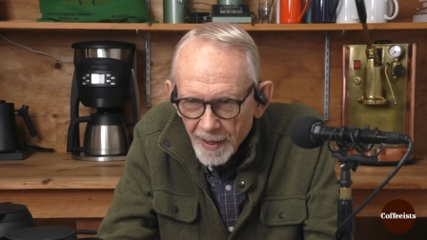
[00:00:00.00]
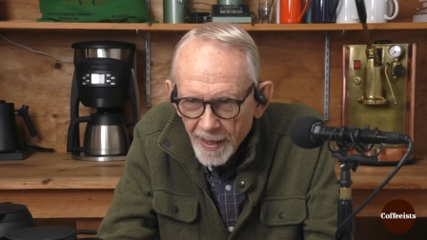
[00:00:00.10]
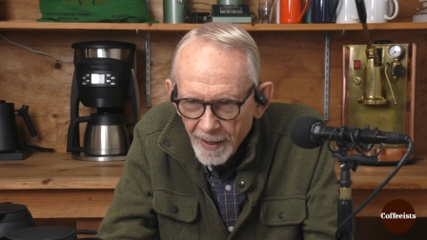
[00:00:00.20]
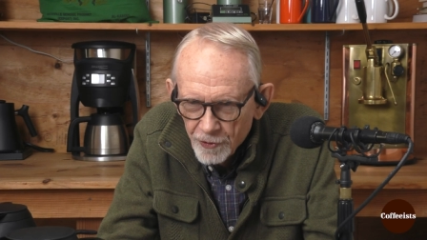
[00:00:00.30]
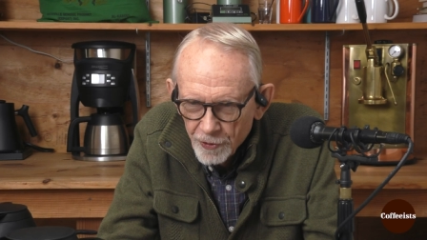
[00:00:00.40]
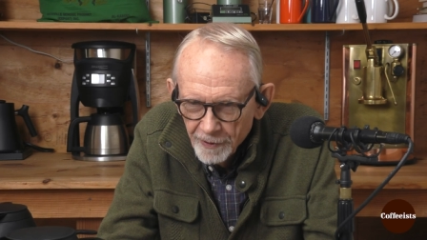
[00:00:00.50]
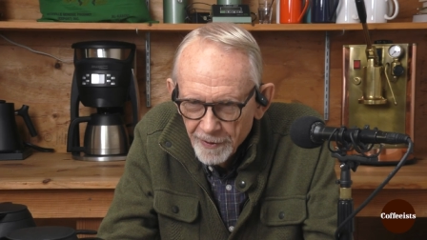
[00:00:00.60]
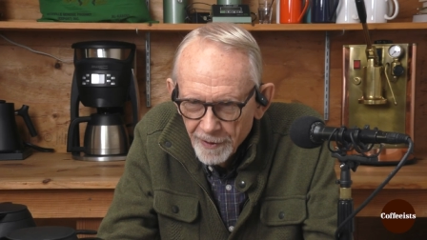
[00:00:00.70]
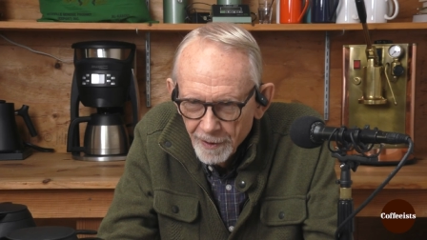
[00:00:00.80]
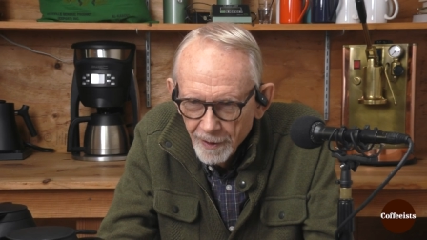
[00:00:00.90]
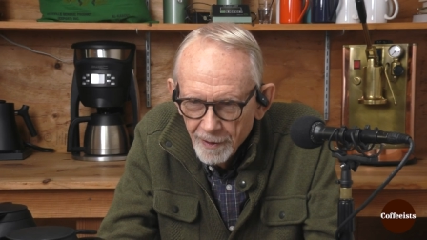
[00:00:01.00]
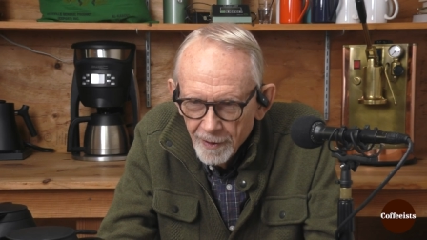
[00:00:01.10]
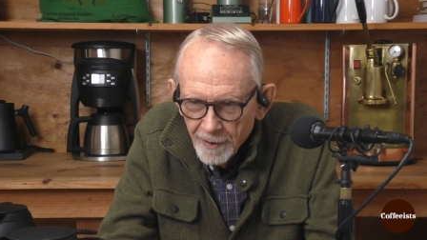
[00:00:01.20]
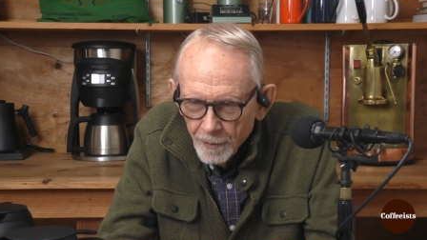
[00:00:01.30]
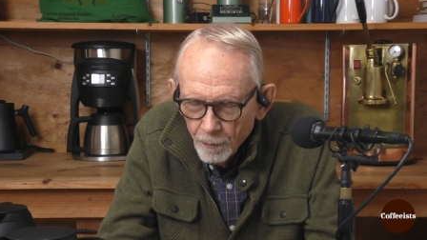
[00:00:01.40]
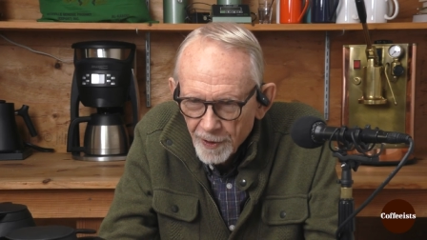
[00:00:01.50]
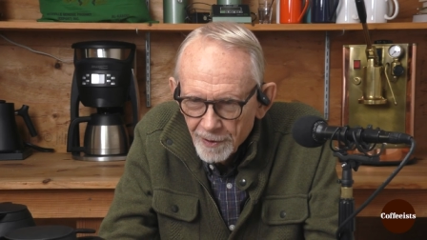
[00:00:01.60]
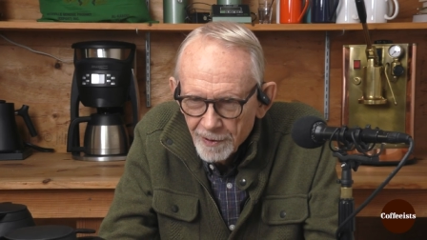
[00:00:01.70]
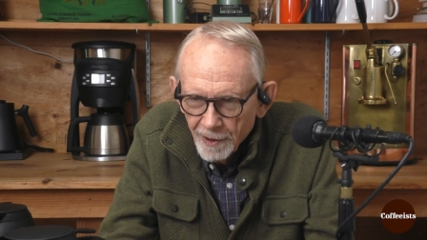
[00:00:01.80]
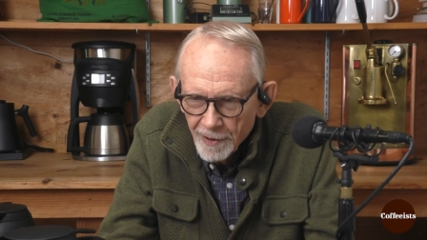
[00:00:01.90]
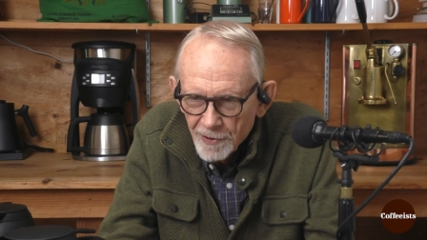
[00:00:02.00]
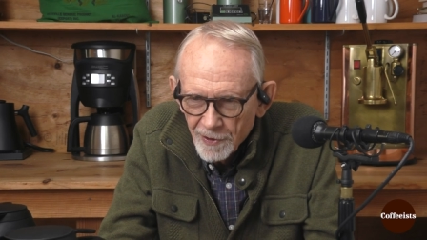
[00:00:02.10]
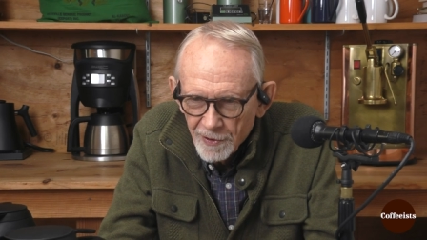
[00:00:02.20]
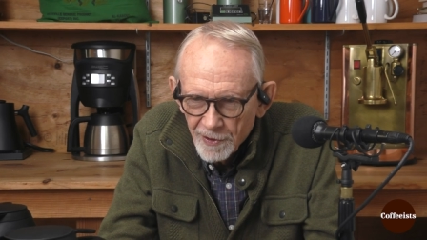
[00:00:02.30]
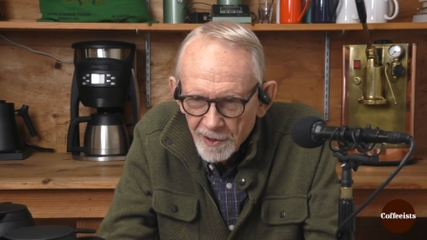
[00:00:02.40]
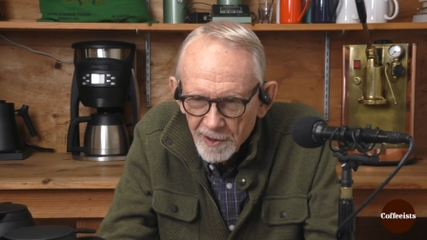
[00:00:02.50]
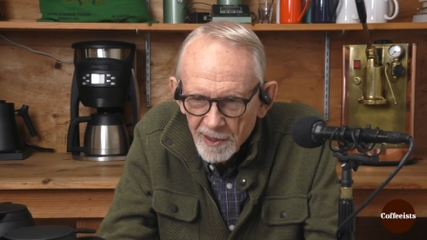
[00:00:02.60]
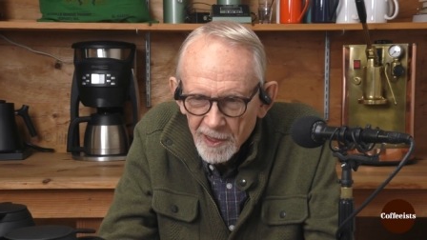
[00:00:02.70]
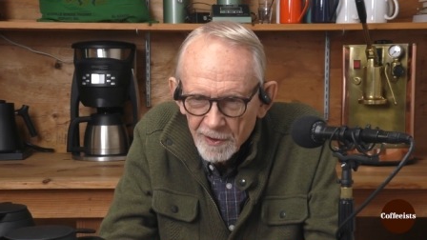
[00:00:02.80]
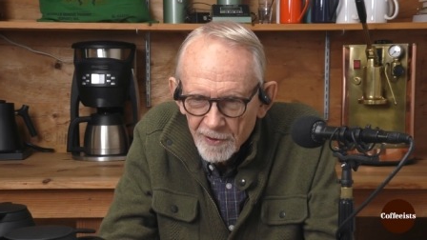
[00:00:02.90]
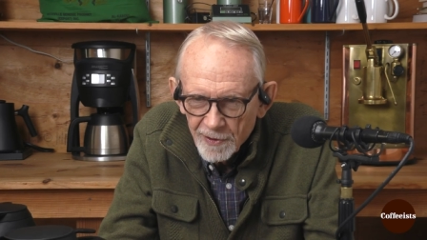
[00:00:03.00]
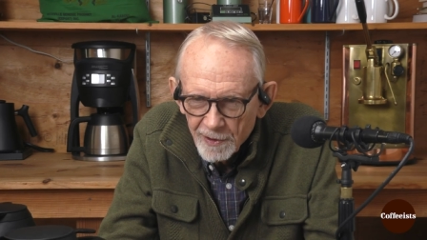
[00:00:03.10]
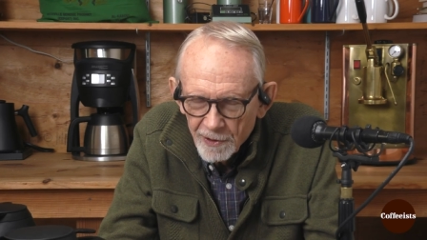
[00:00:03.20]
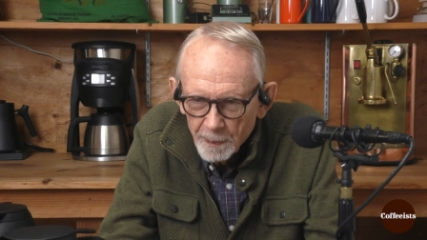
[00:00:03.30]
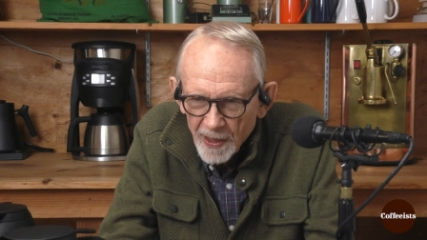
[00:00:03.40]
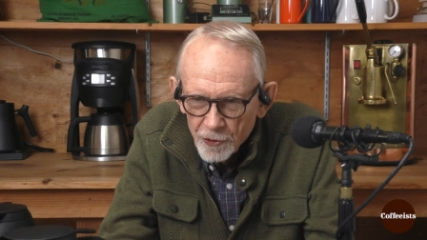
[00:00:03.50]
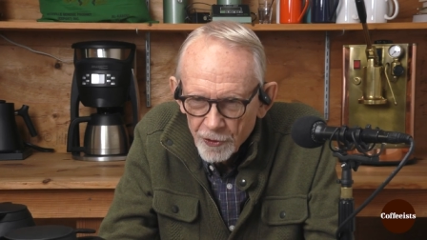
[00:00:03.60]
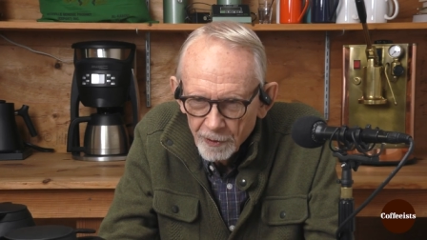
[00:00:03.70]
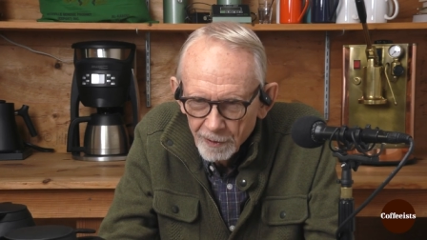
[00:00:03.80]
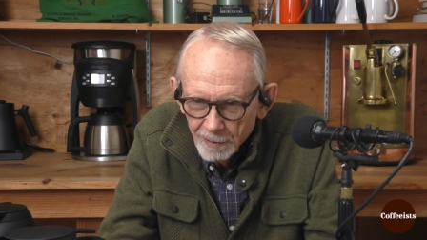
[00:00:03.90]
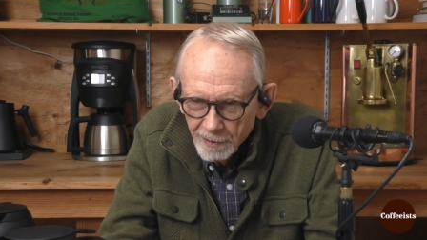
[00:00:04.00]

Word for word: actually uh, what it does is the yeast, the special